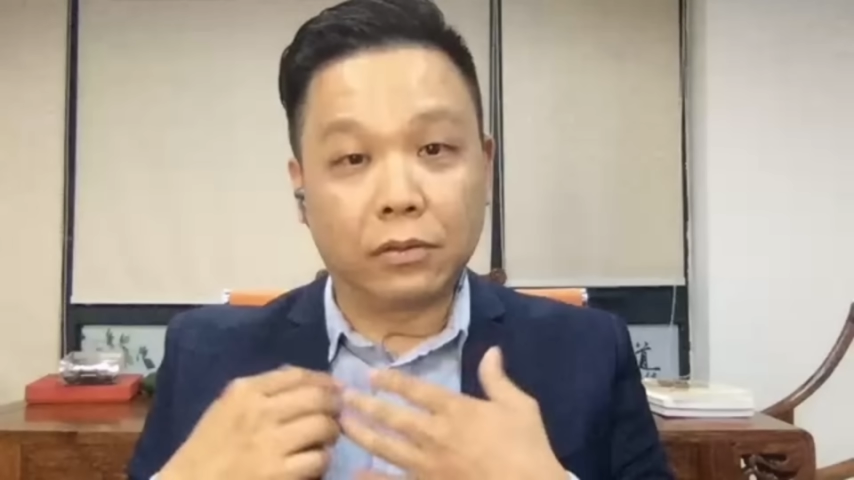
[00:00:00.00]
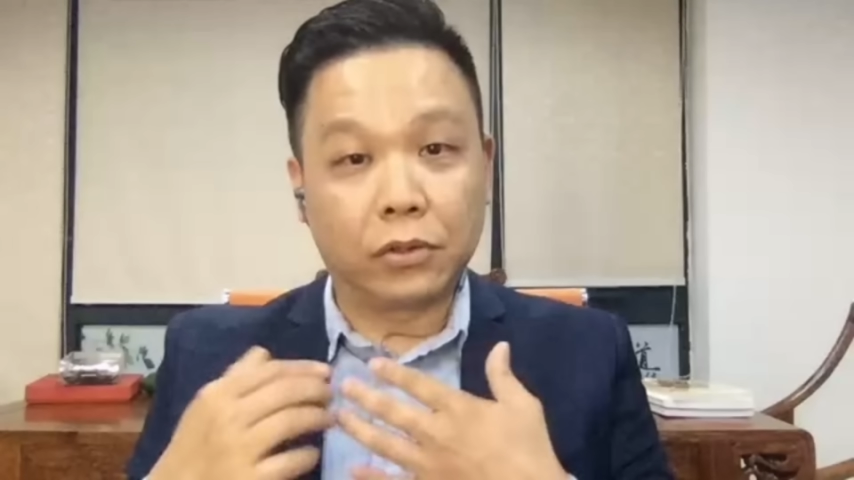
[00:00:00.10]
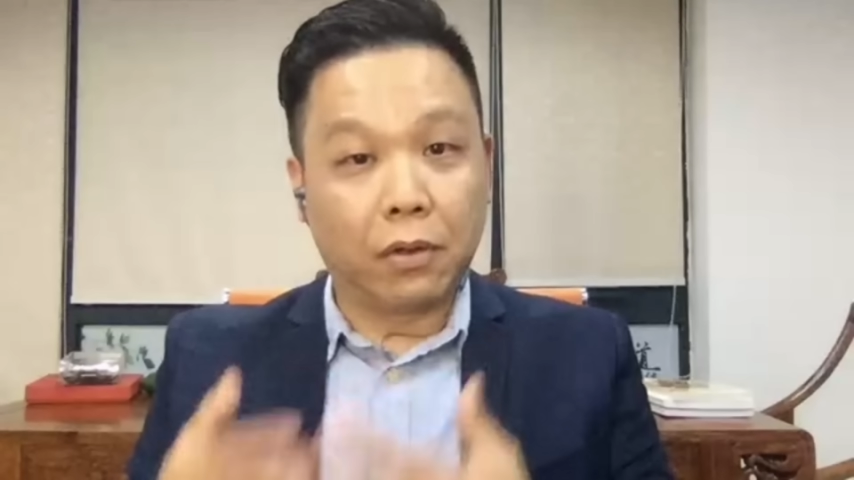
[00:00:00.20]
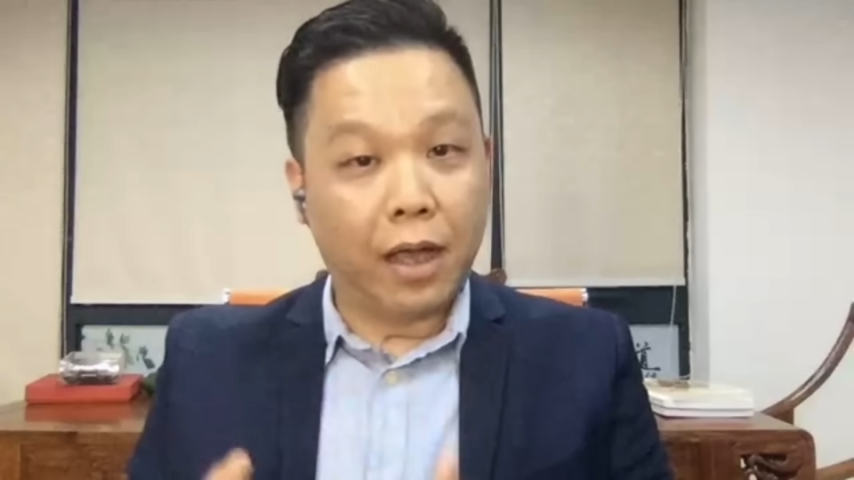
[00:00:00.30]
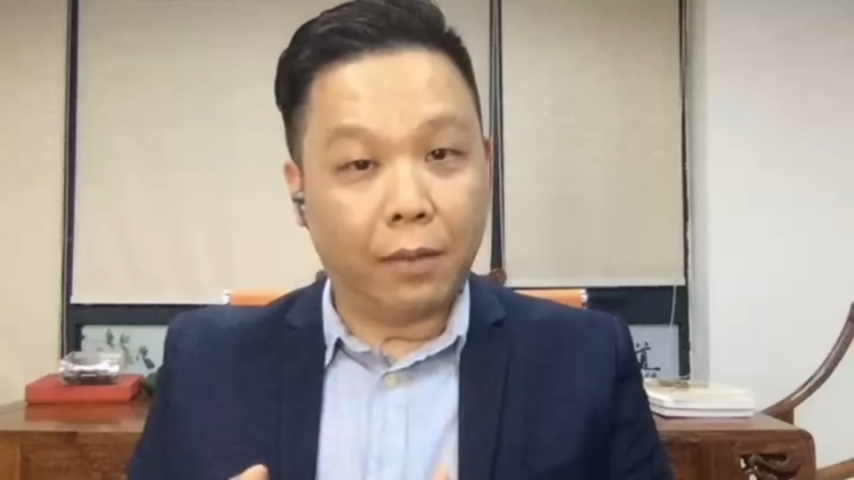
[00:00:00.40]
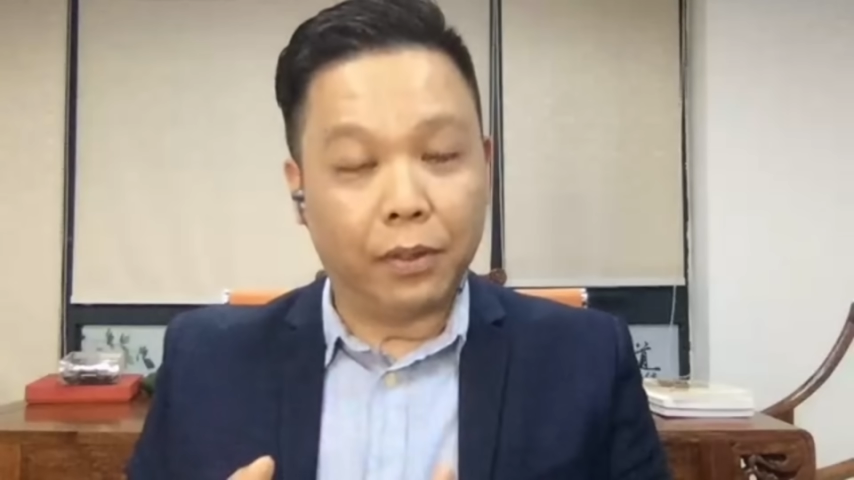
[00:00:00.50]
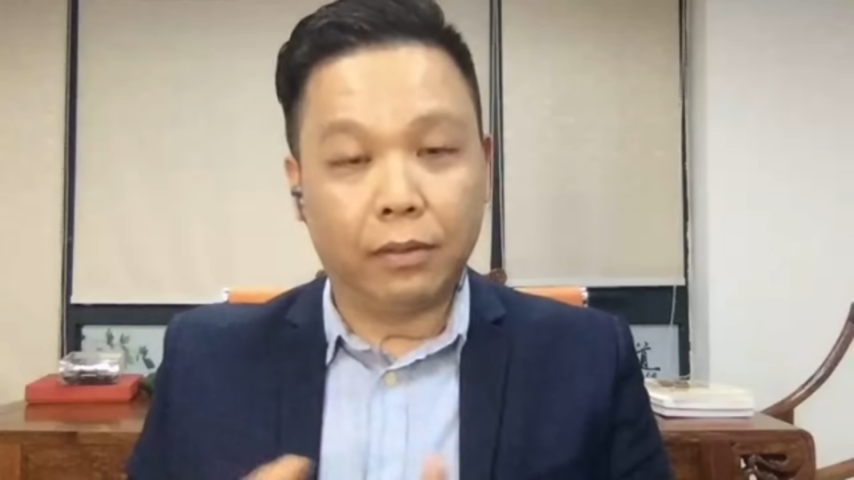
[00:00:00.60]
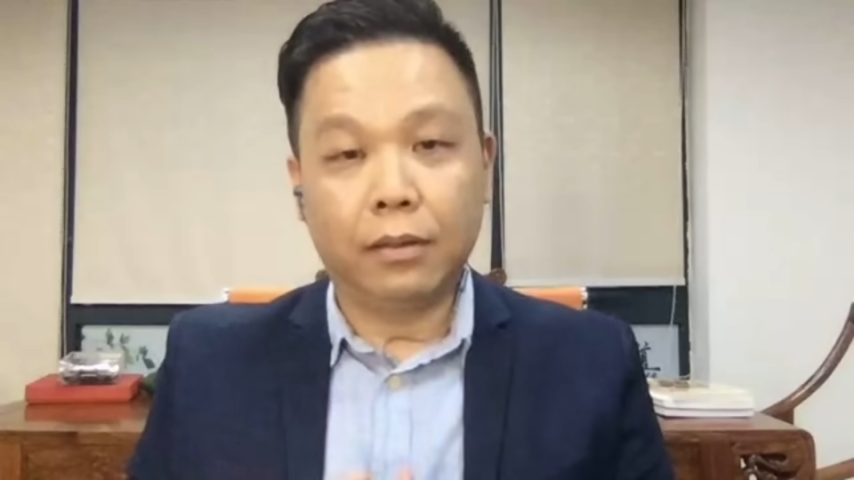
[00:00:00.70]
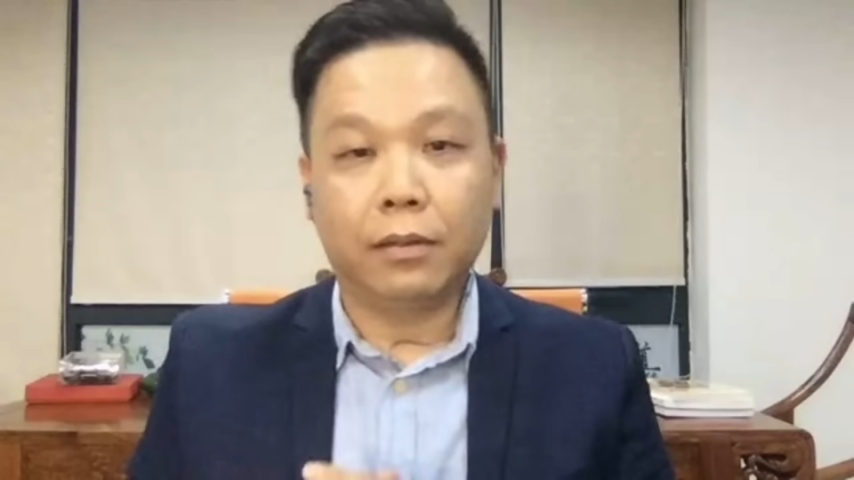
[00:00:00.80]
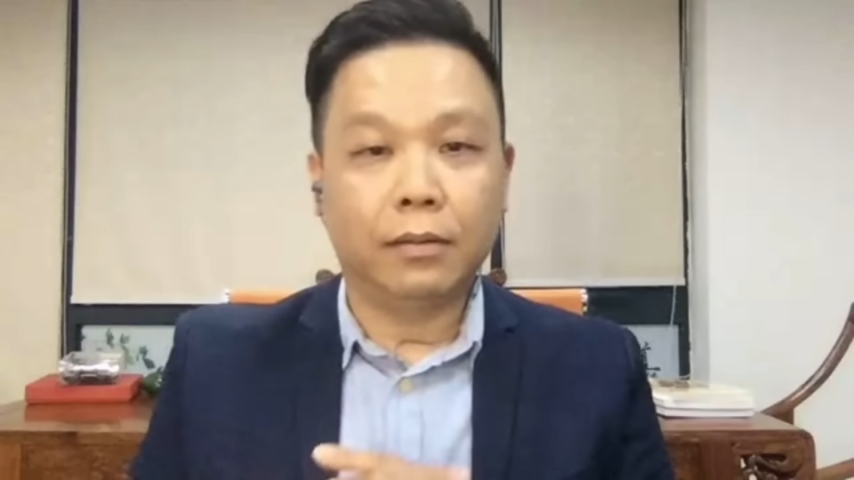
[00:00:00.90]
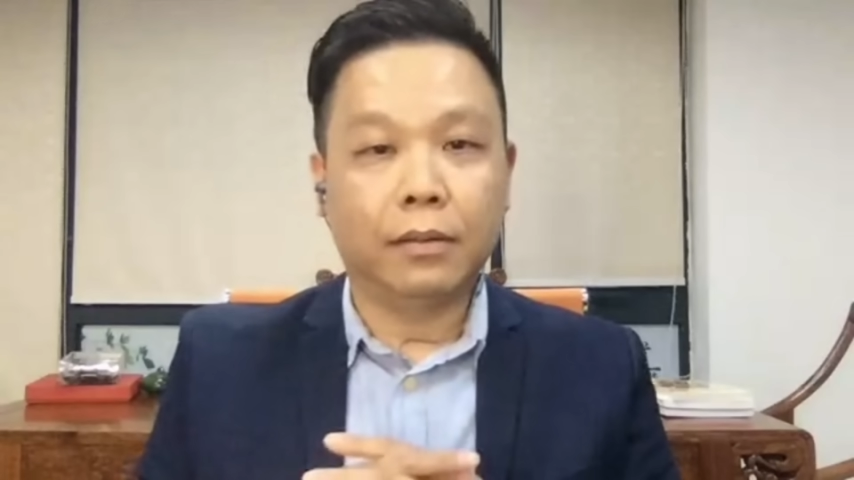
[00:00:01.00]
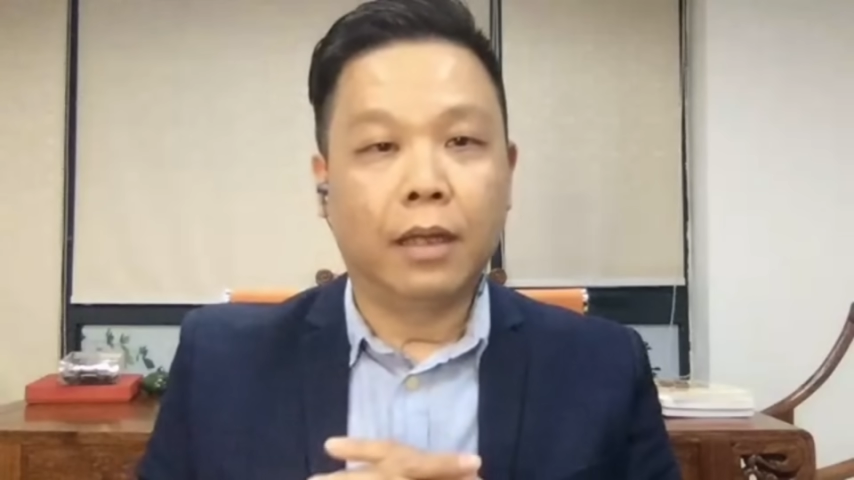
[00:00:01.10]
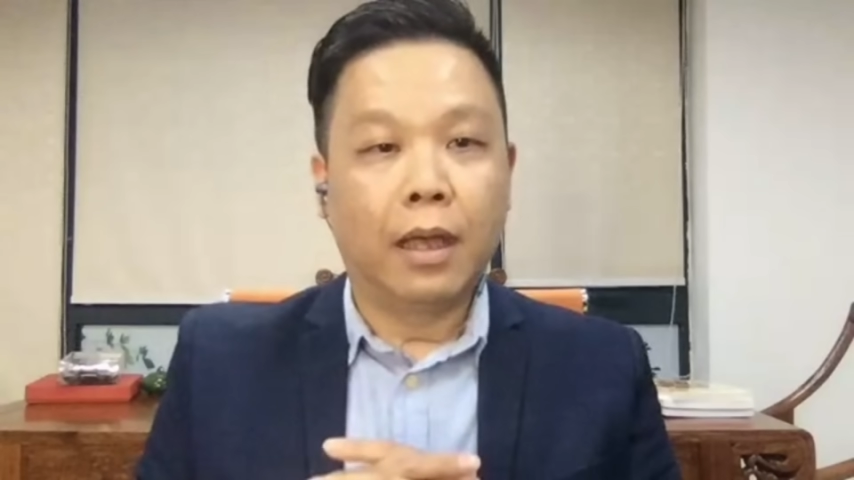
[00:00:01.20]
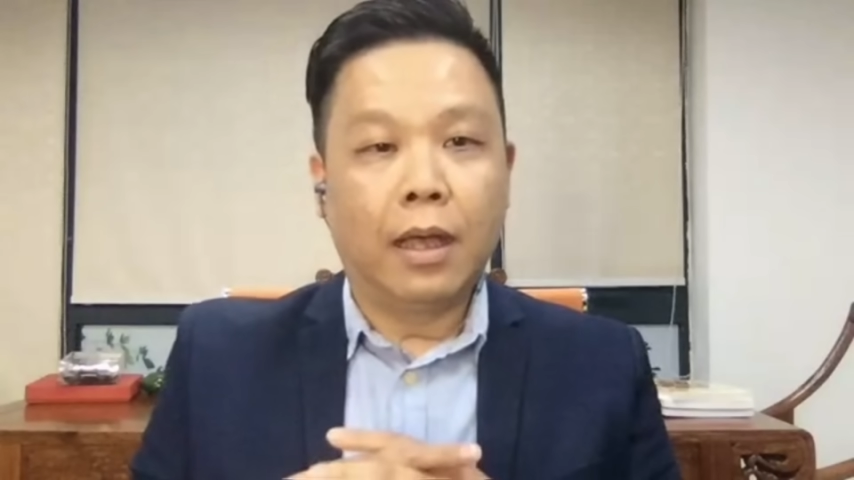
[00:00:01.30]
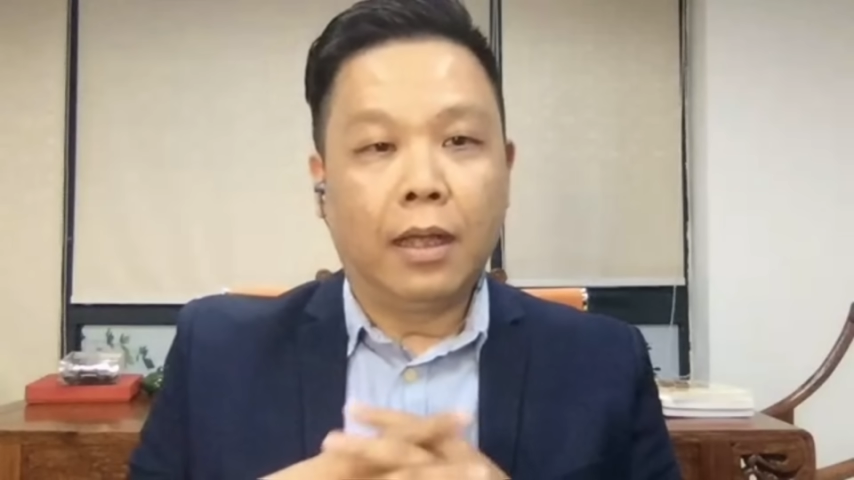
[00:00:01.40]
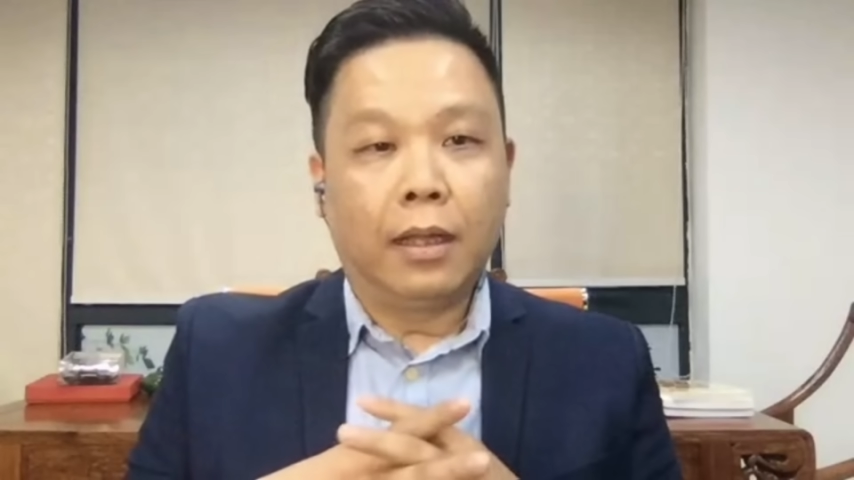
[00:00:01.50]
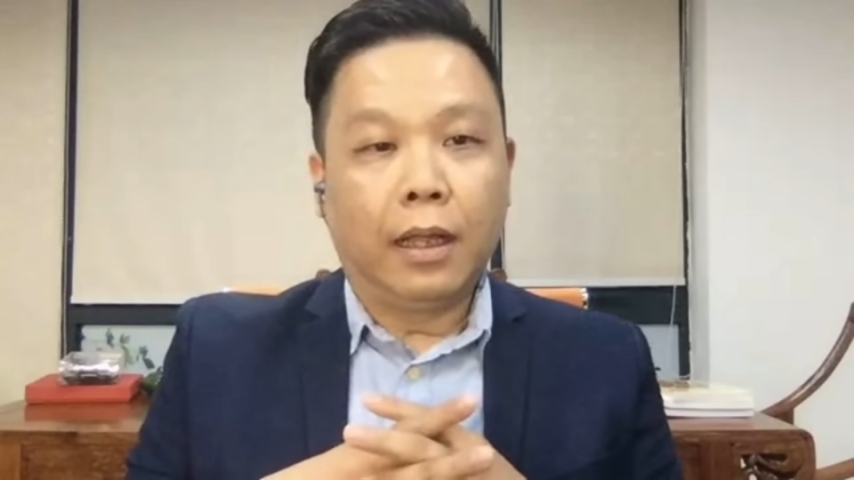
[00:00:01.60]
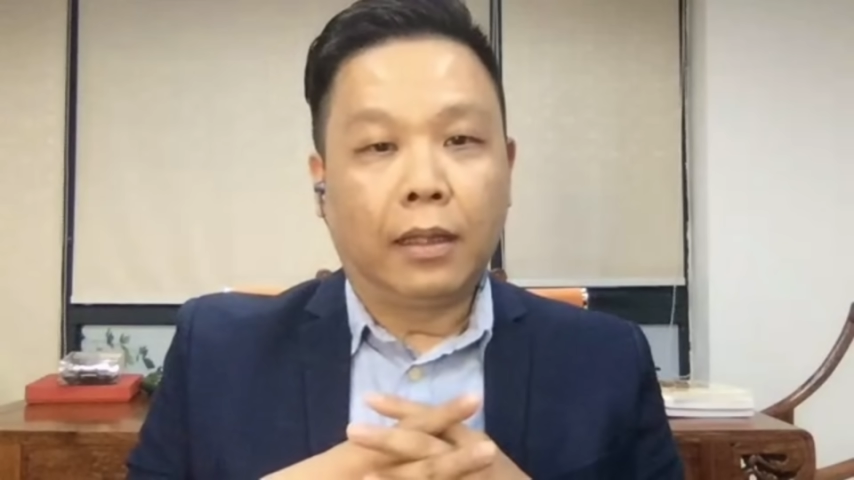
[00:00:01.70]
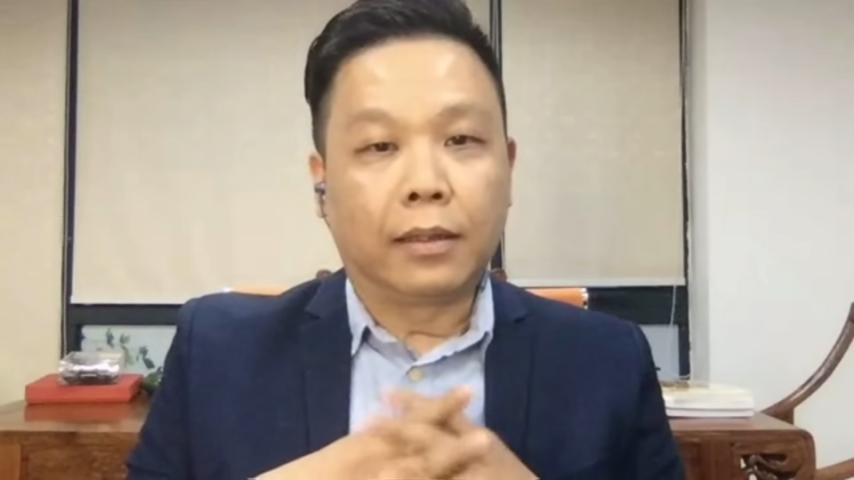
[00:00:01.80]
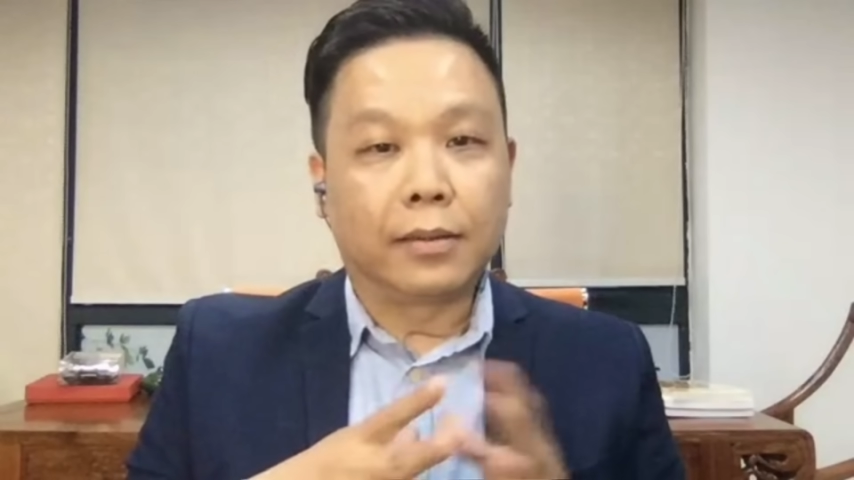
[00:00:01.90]
So app.
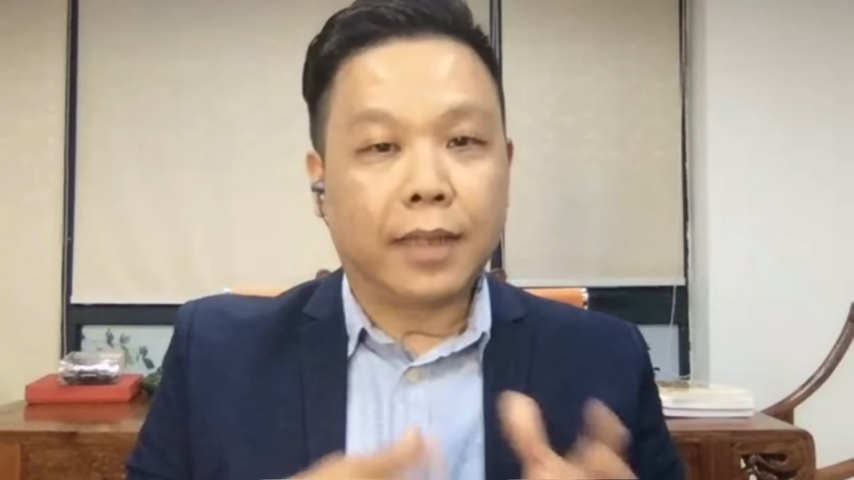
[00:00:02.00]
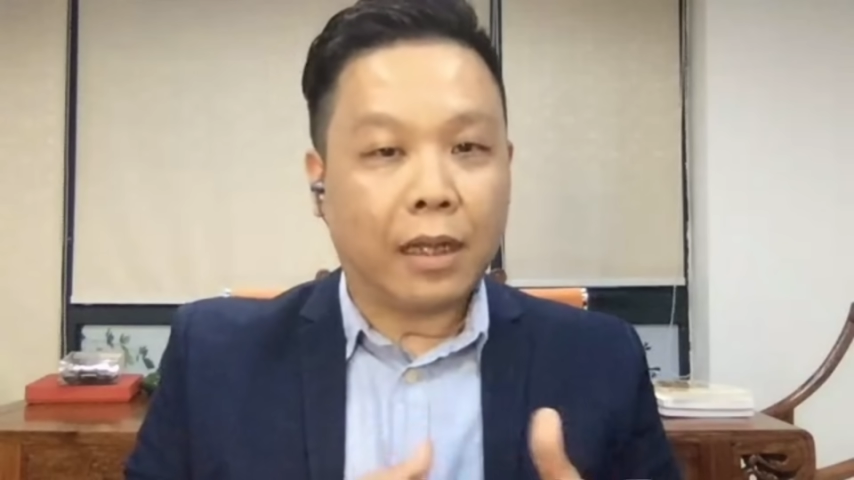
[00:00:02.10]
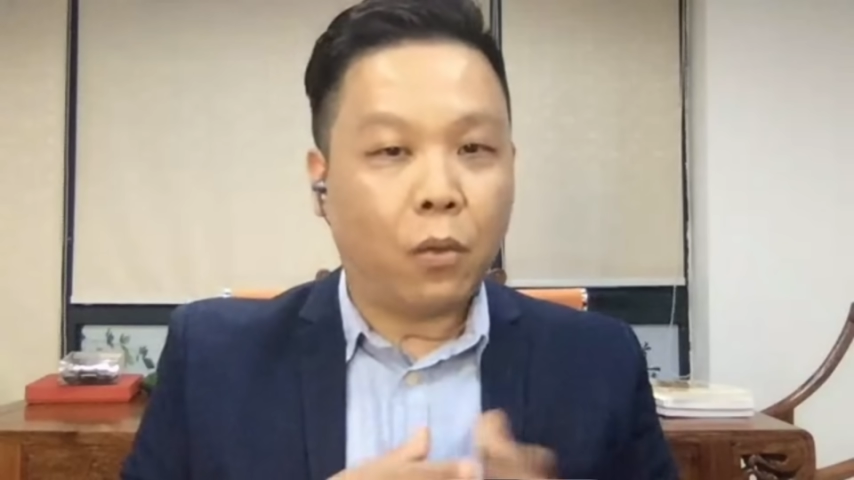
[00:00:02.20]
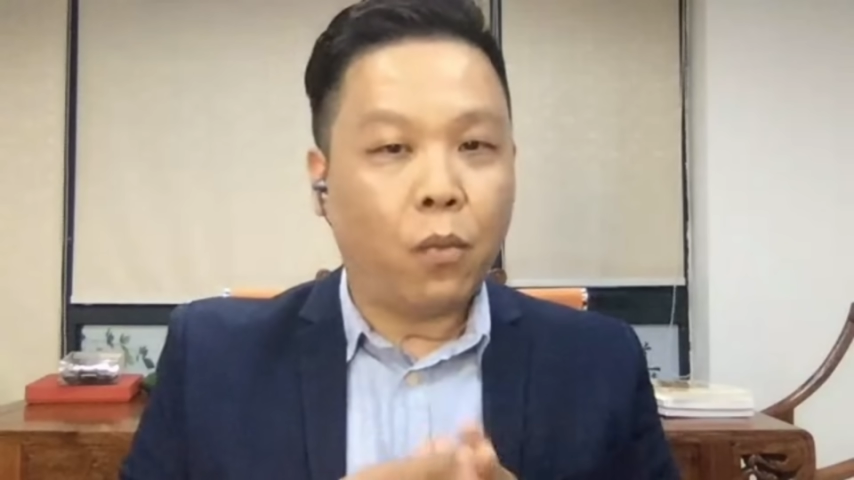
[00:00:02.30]
The second